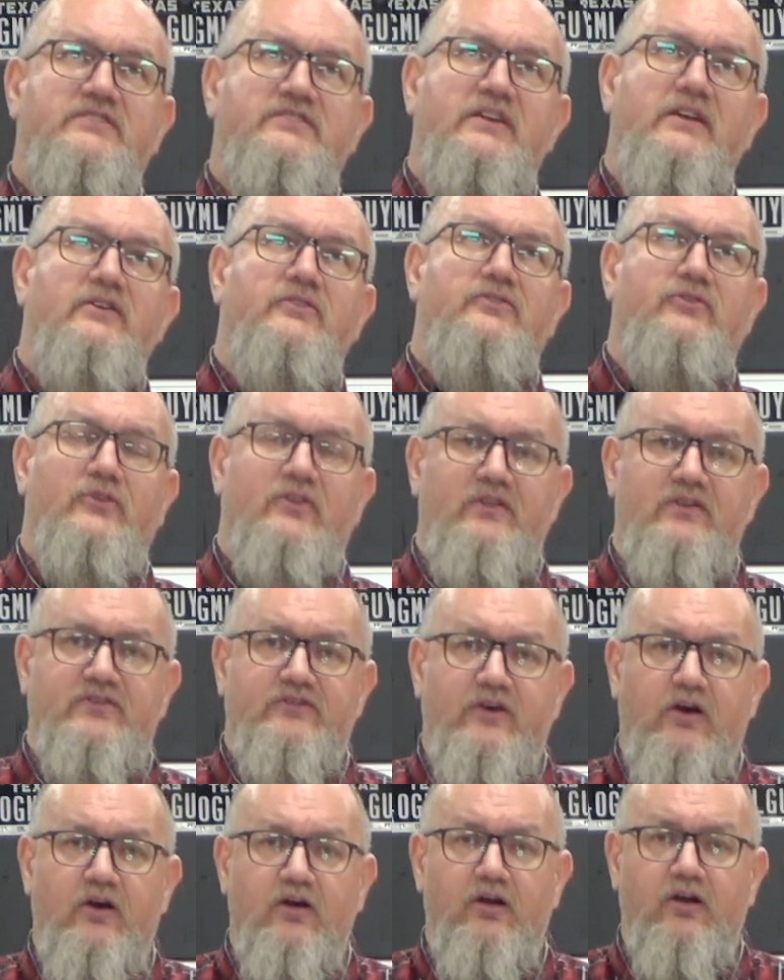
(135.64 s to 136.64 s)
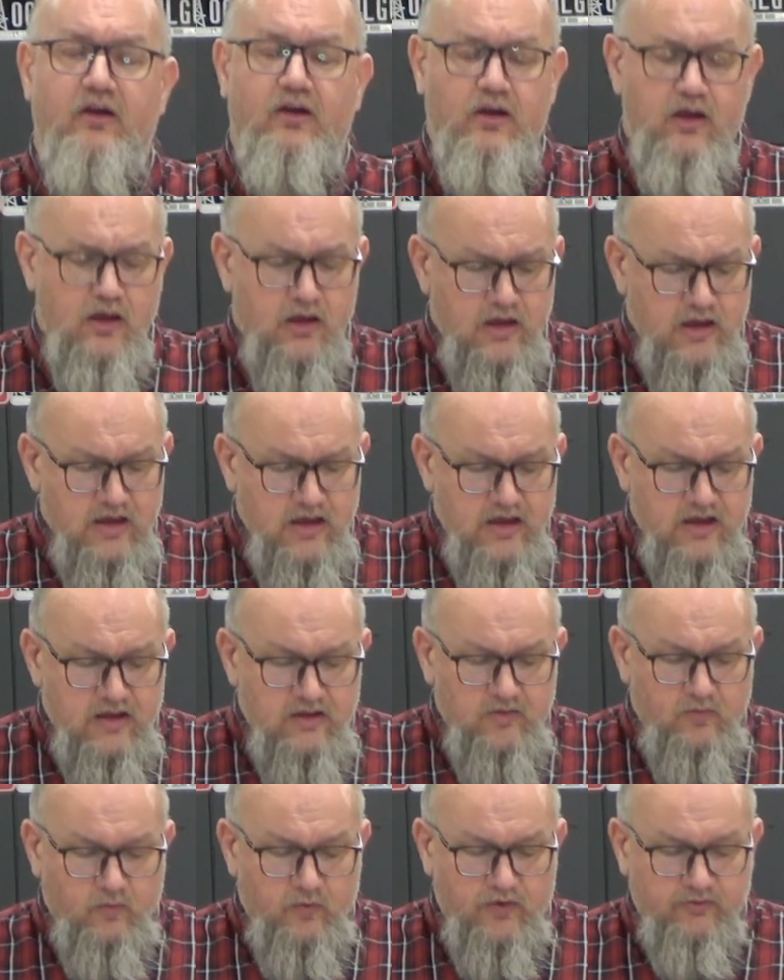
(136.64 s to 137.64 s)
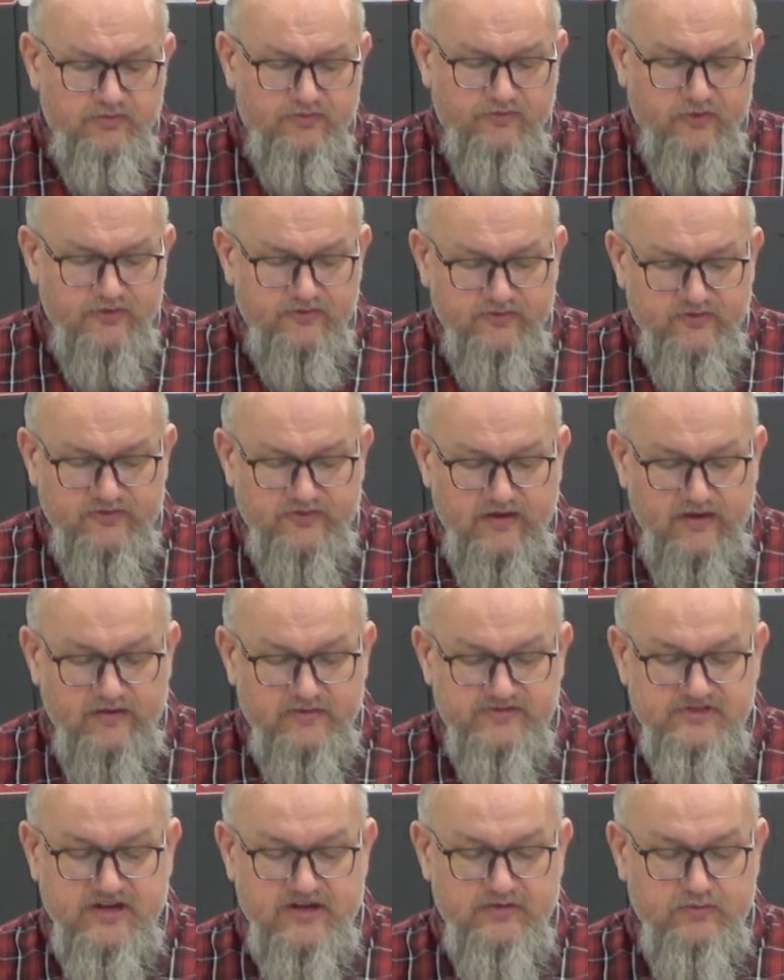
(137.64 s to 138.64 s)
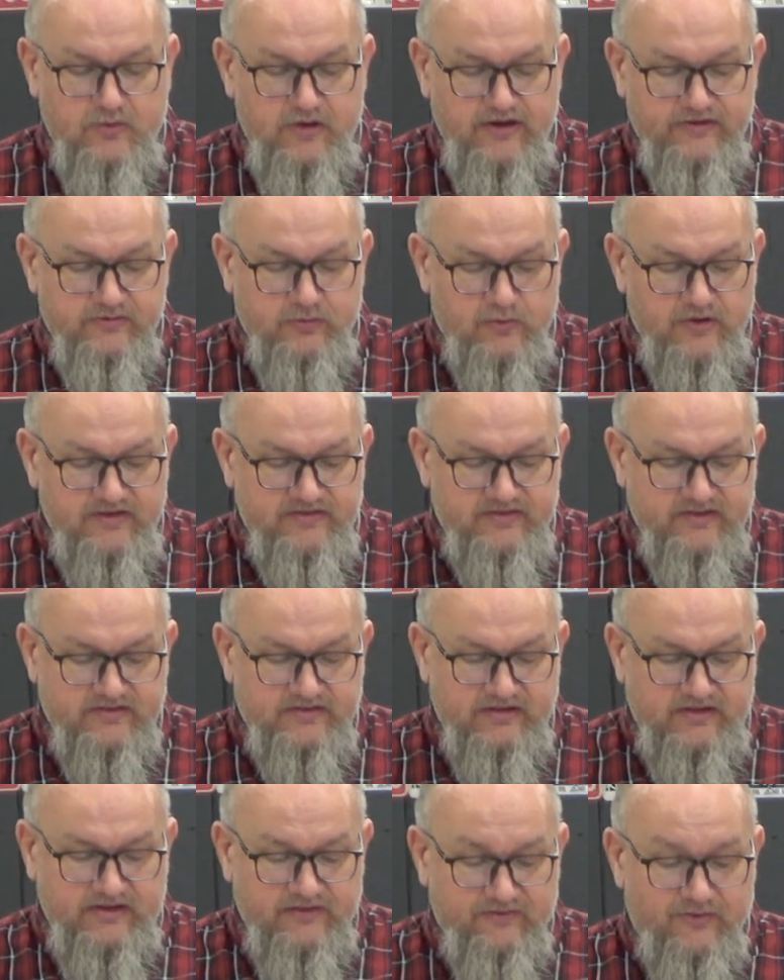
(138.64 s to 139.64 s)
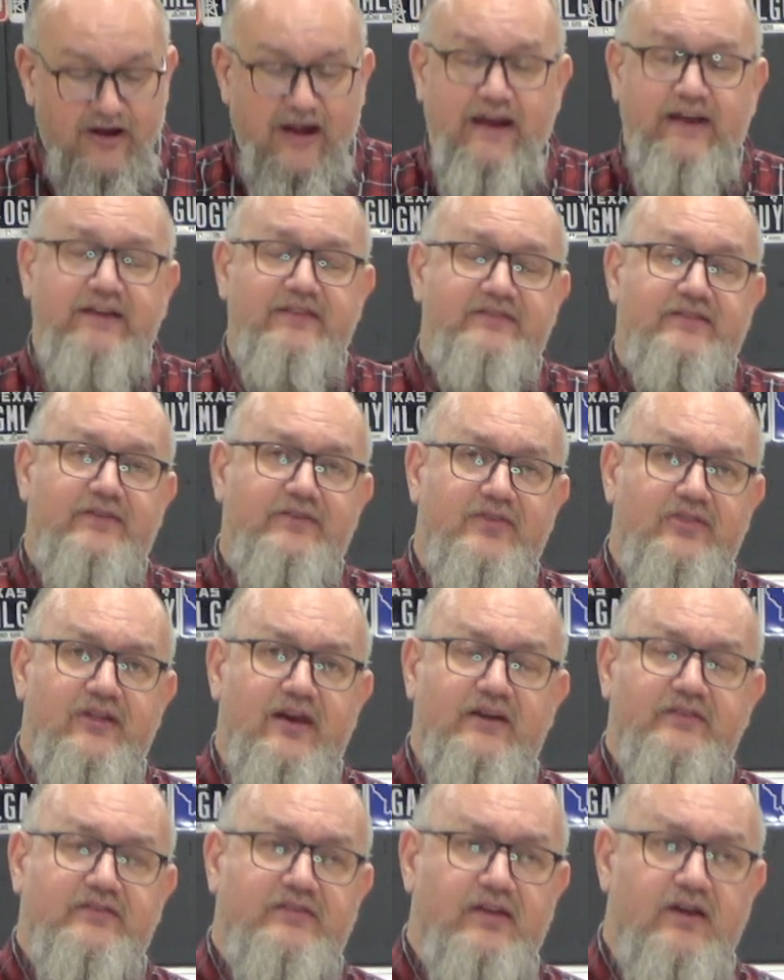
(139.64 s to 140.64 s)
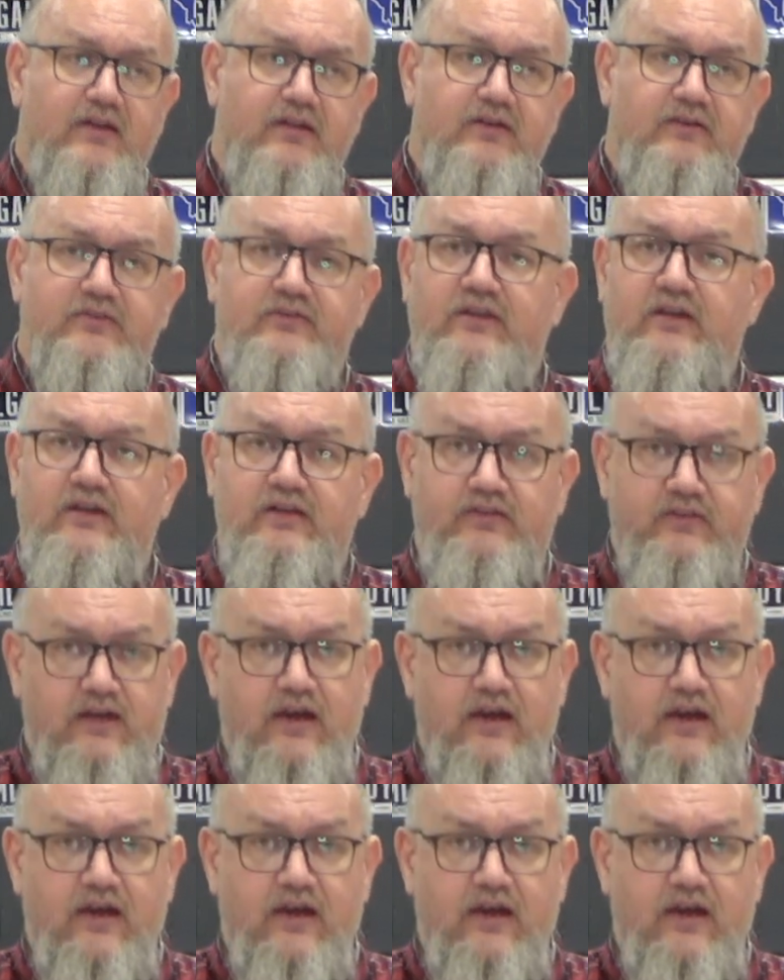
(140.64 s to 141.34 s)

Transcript: sales for this car, when it was first for sale, January 2016 for $87,000 in